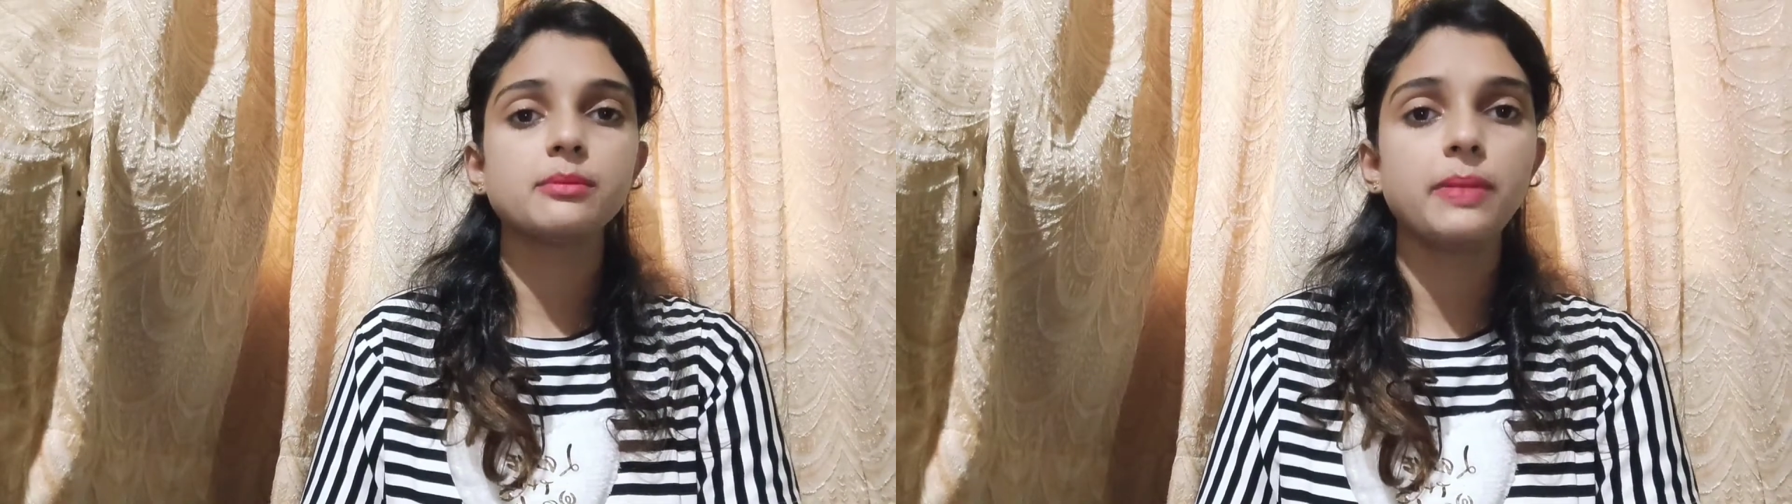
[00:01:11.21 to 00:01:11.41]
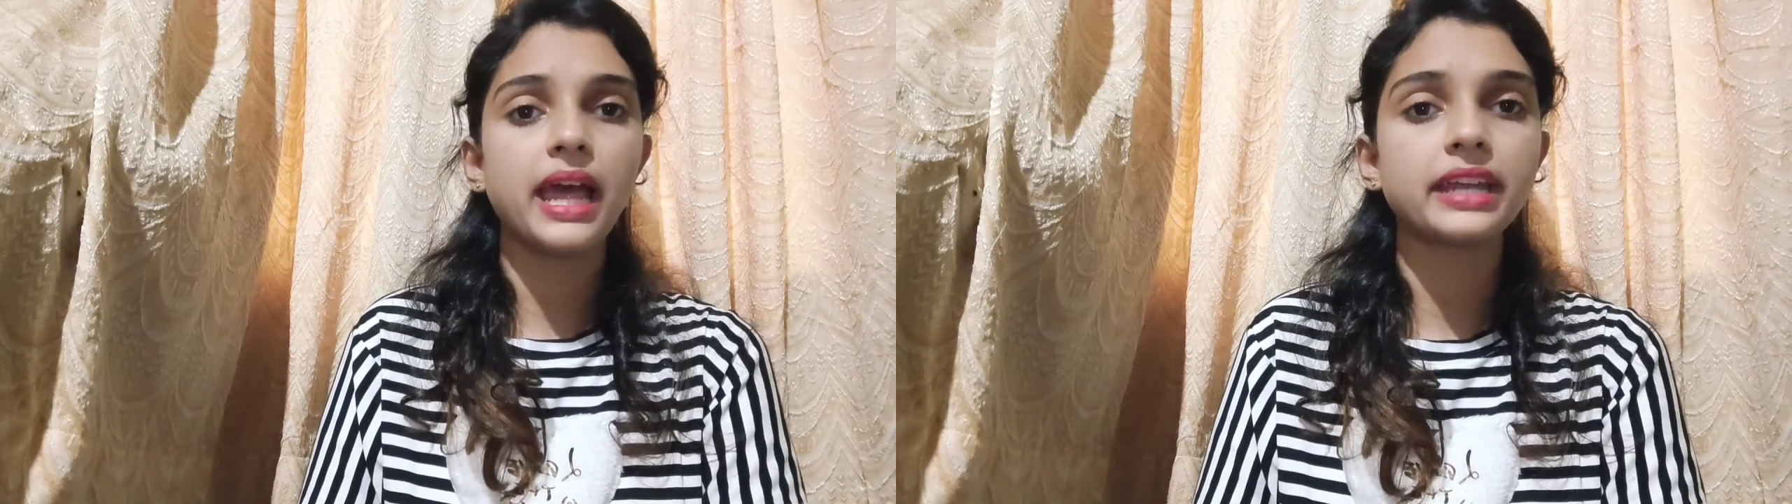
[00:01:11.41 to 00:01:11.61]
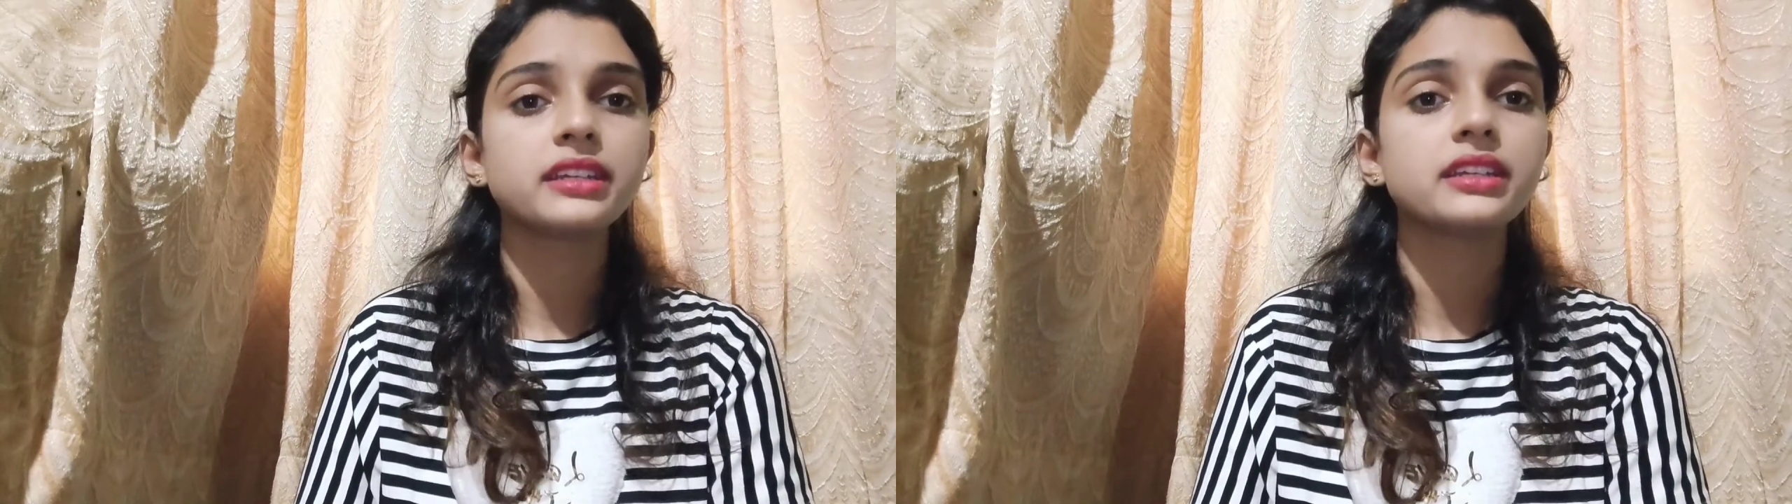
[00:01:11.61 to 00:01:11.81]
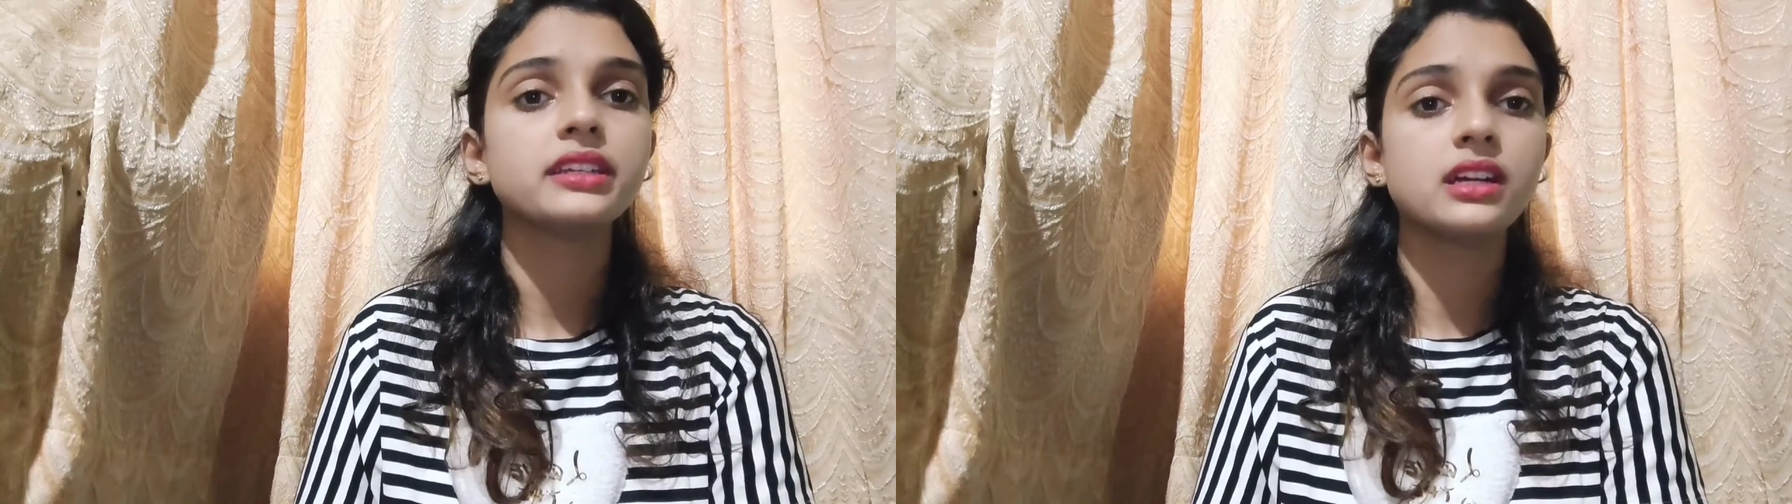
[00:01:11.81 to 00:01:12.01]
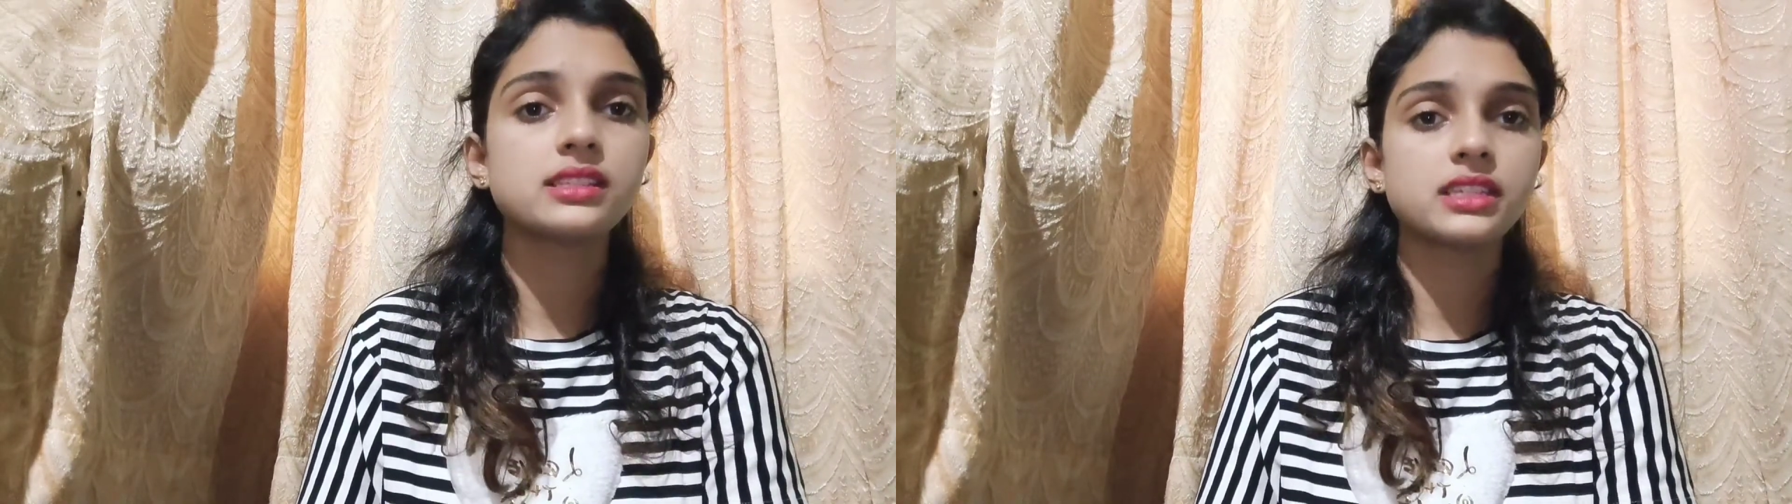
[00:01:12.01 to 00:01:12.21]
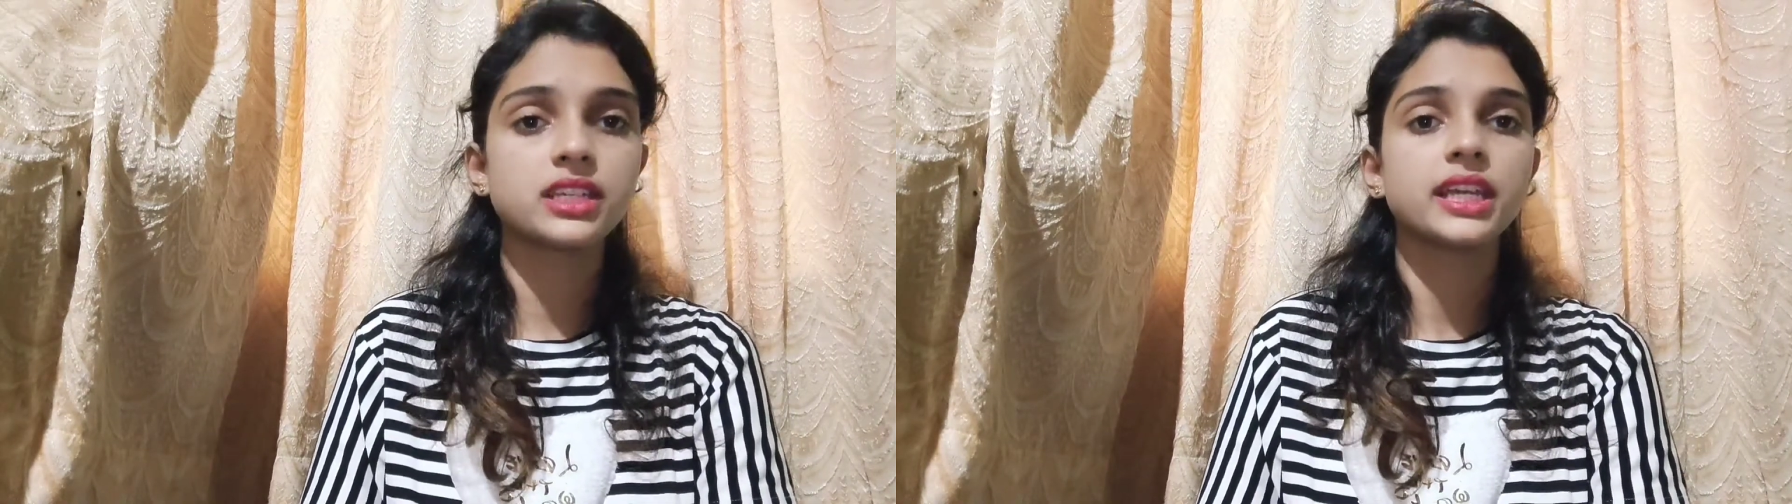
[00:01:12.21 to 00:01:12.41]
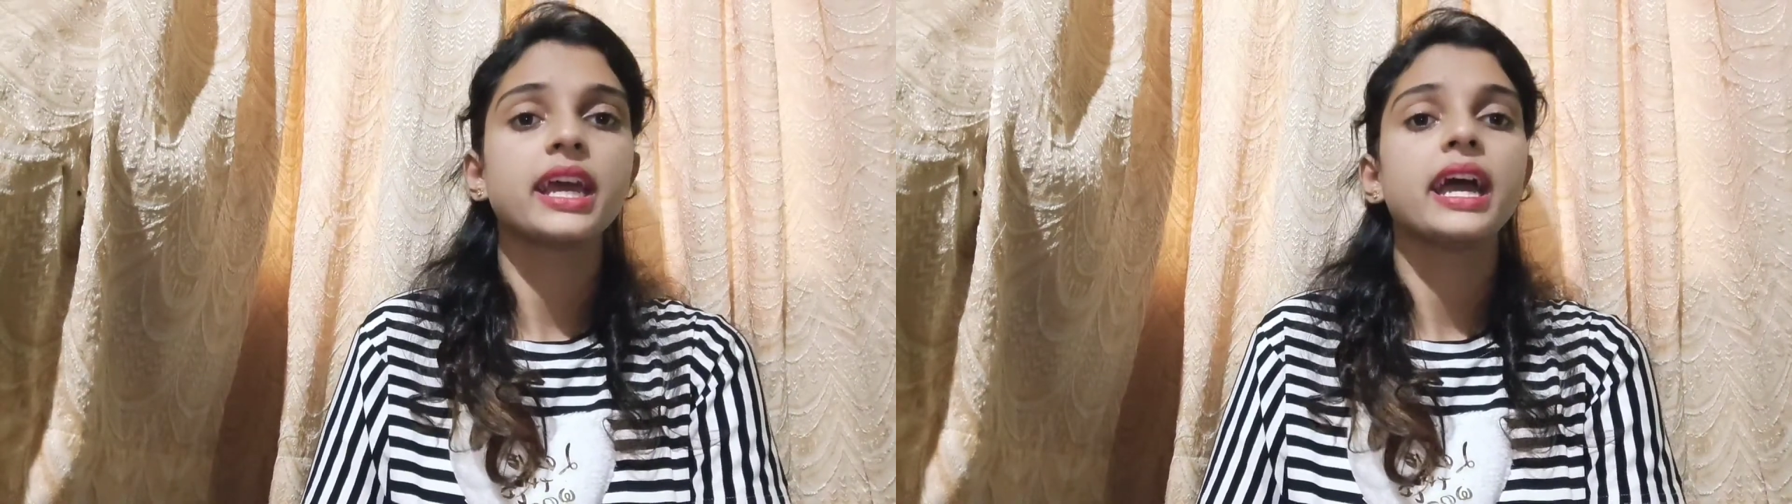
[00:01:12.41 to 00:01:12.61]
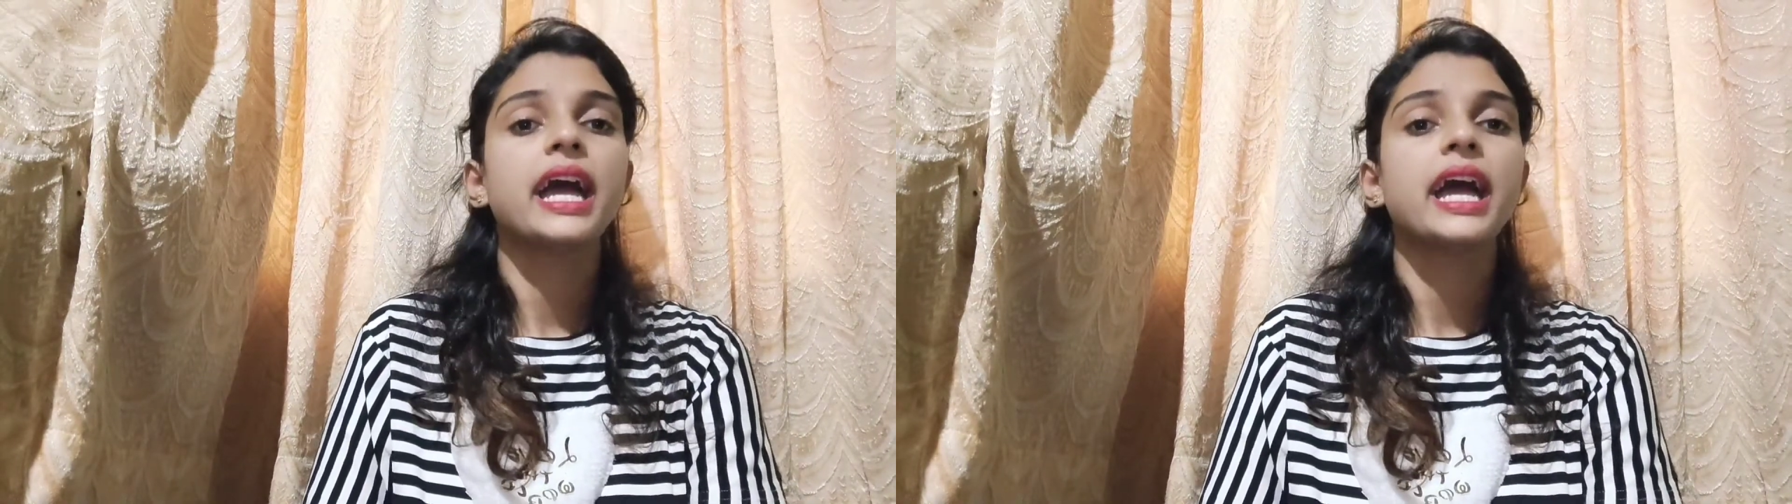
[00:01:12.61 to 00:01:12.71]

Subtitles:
plant nursery,